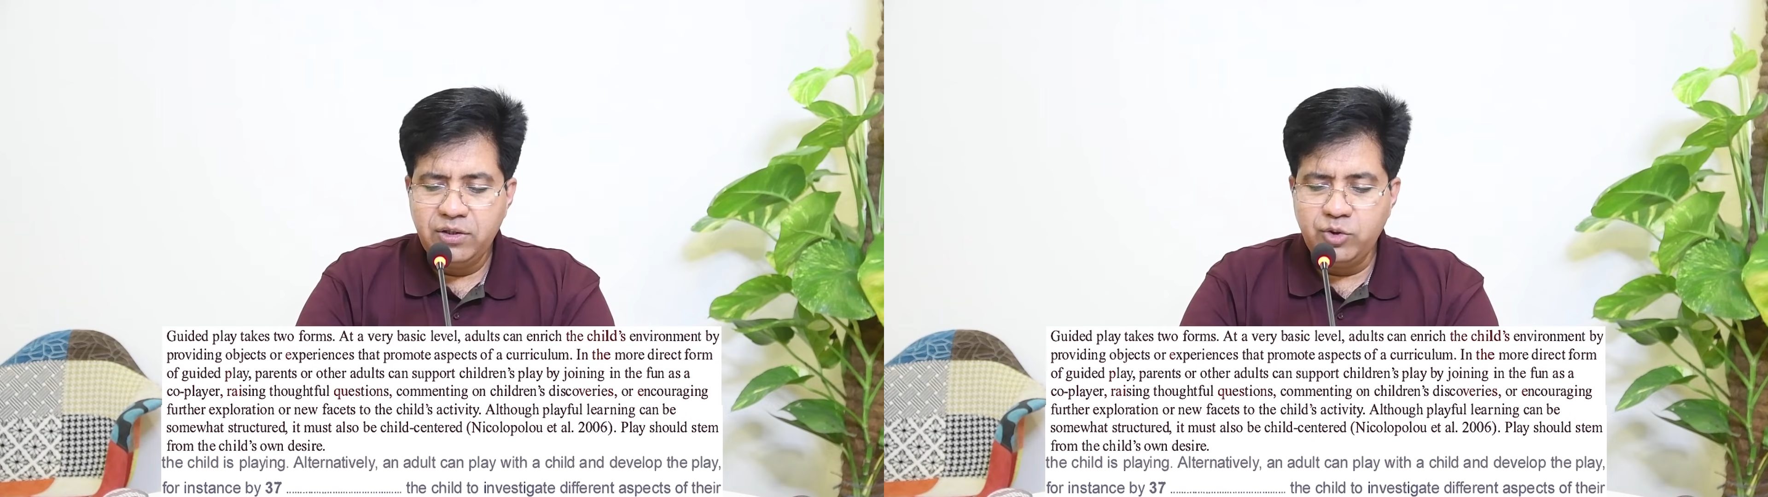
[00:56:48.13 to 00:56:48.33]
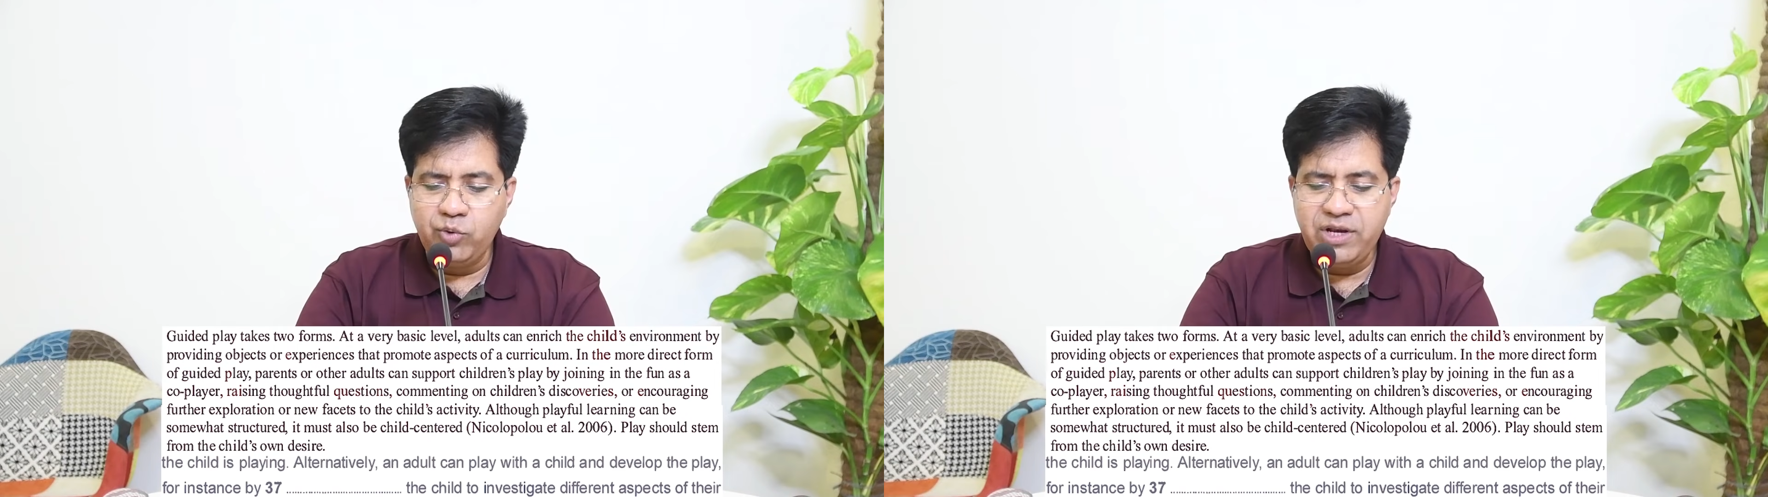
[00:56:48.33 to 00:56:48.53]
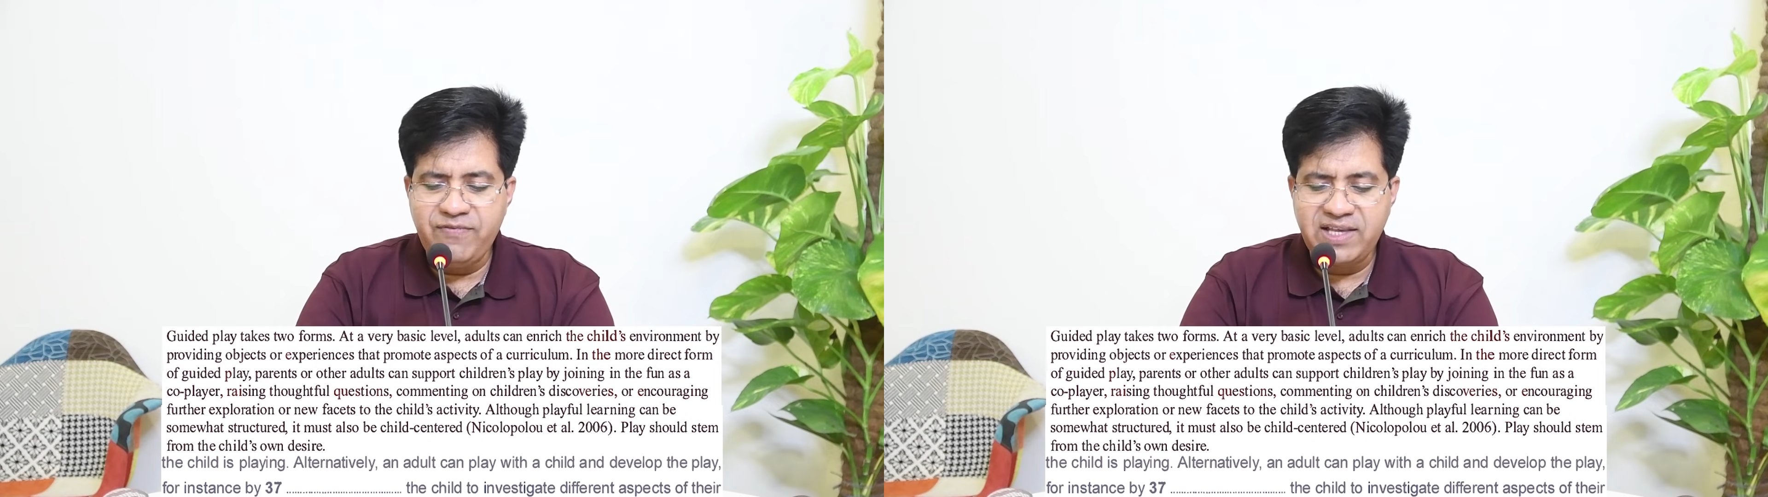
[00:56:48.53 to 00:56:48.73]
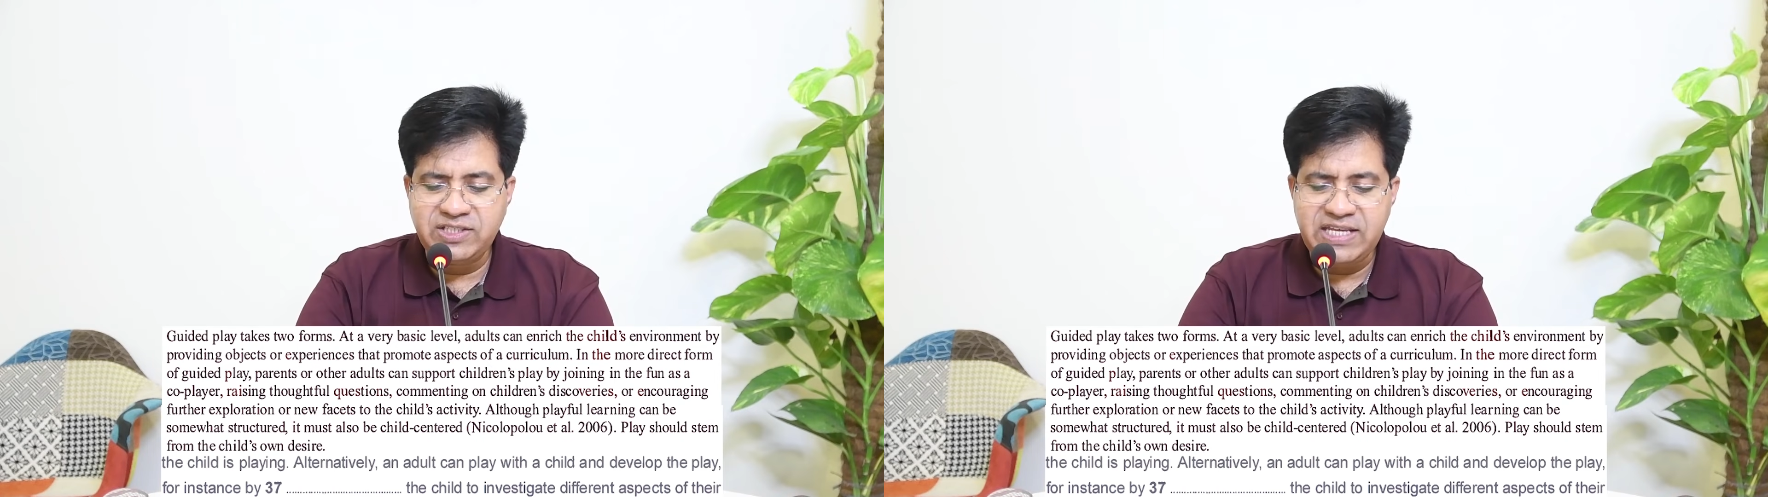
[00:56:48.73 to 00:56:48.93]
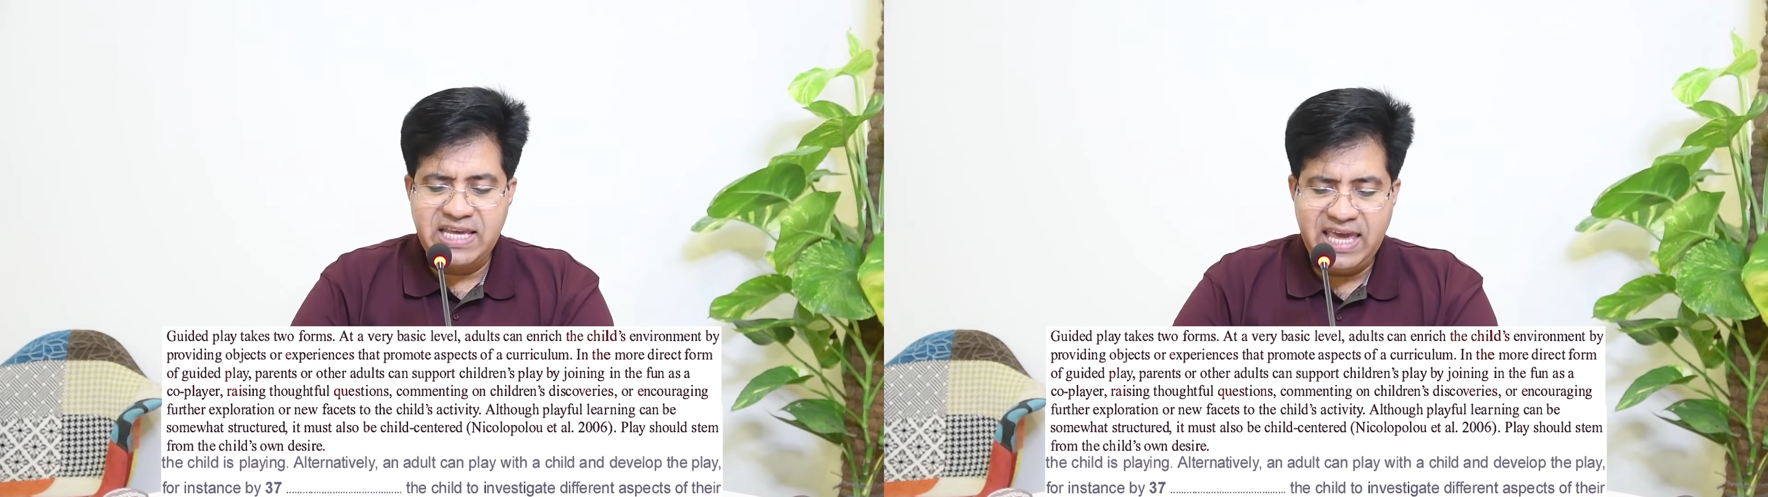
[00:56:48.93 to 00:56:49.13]
to
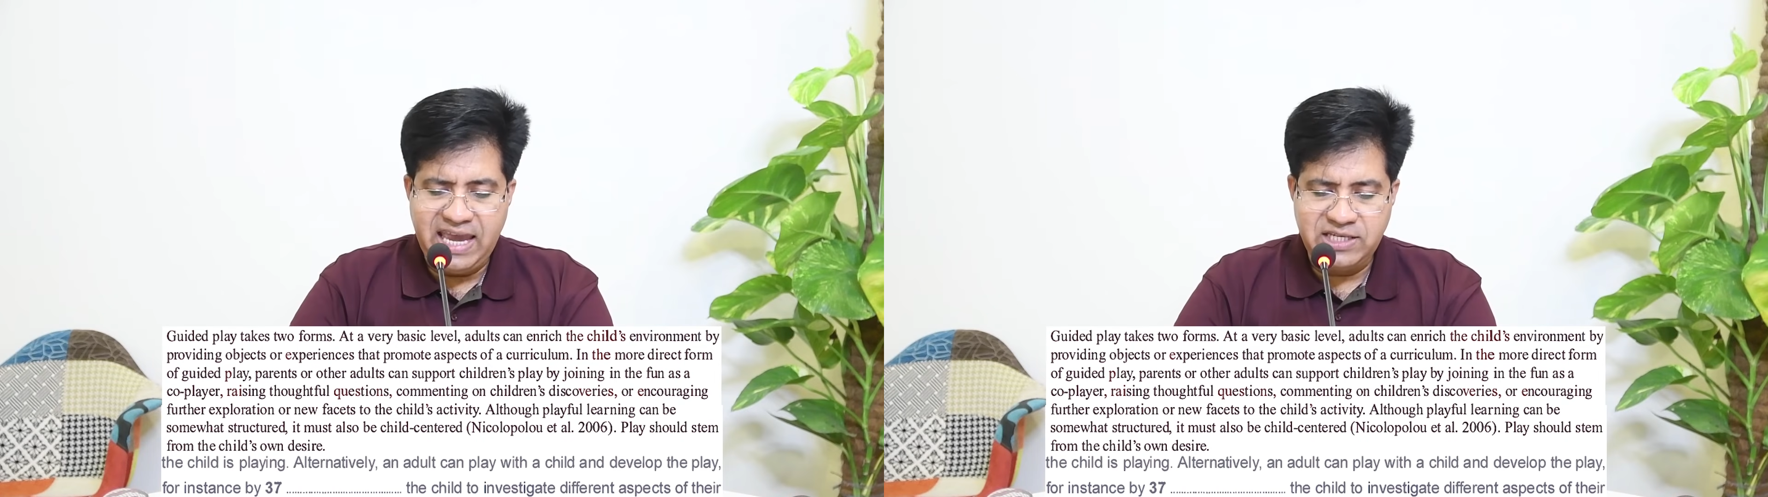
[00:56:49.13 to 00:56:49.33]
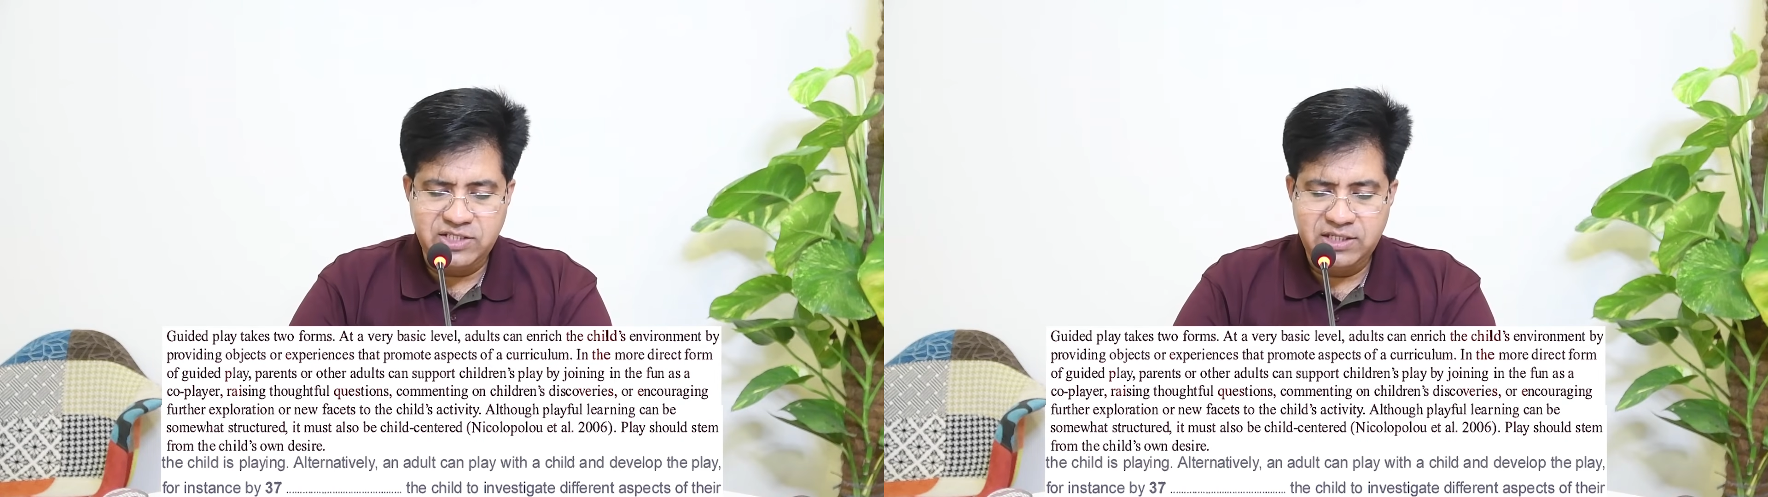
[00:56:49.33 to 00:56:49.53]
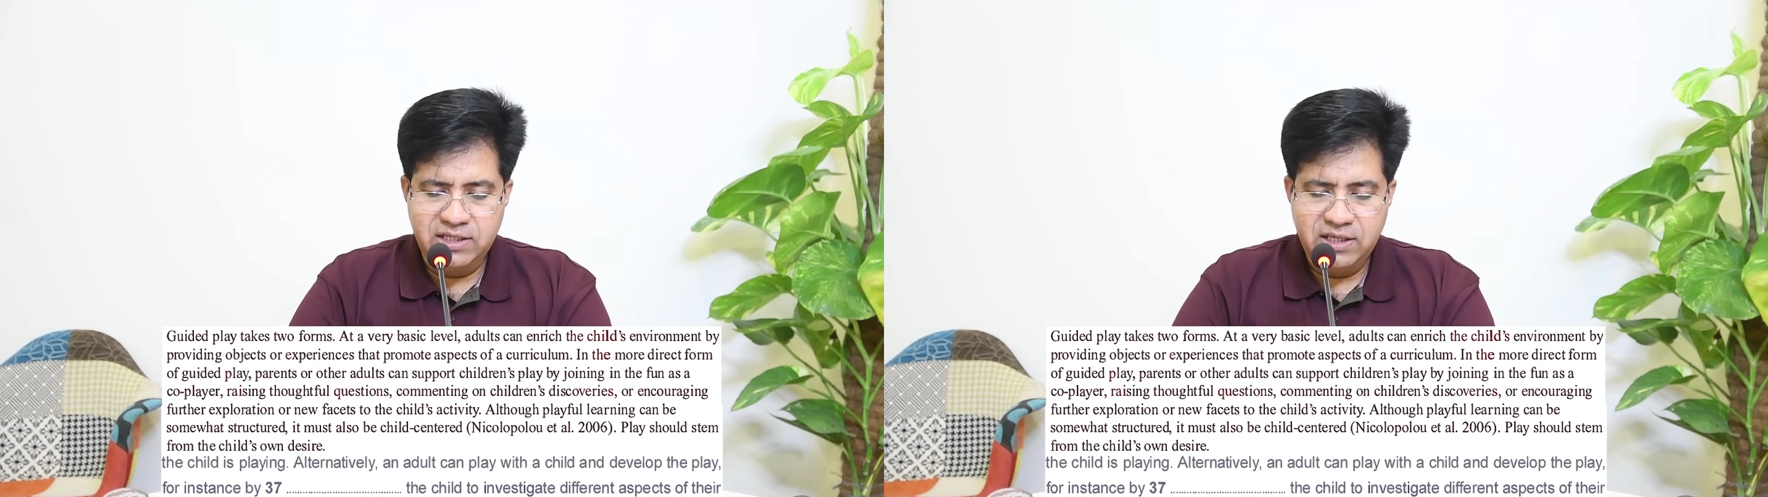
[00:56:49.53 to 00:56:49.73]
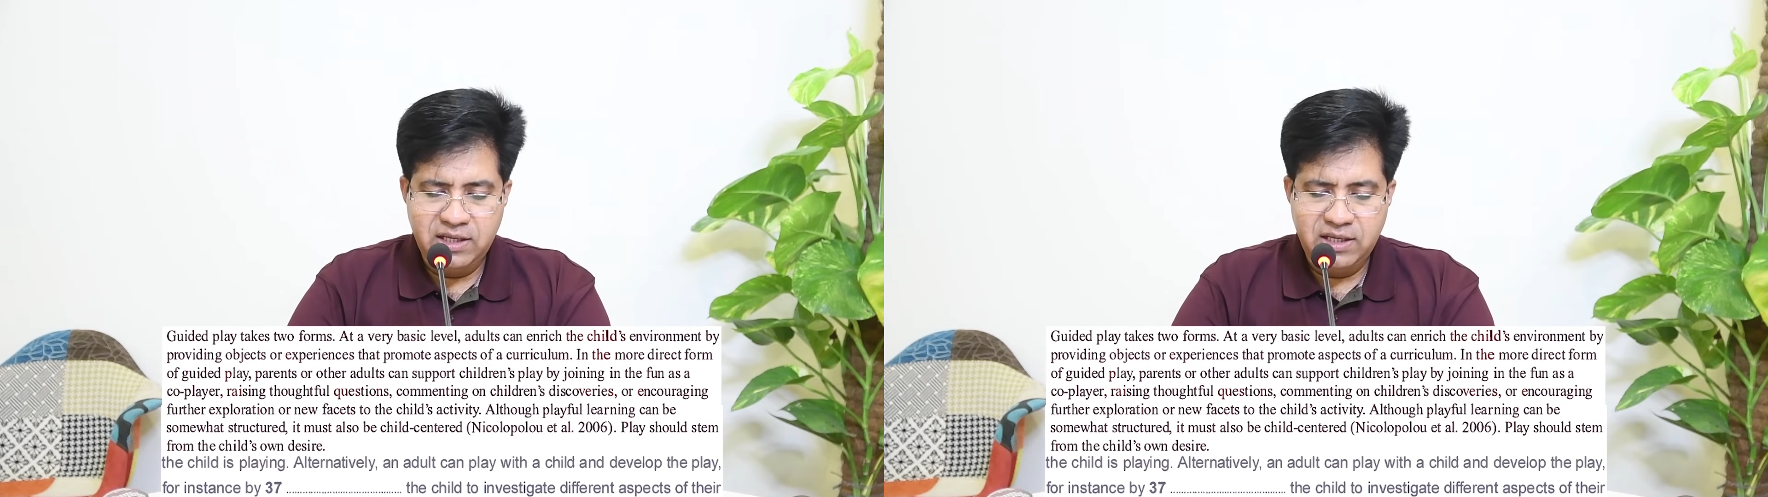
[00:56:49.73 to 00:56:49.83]
investigate.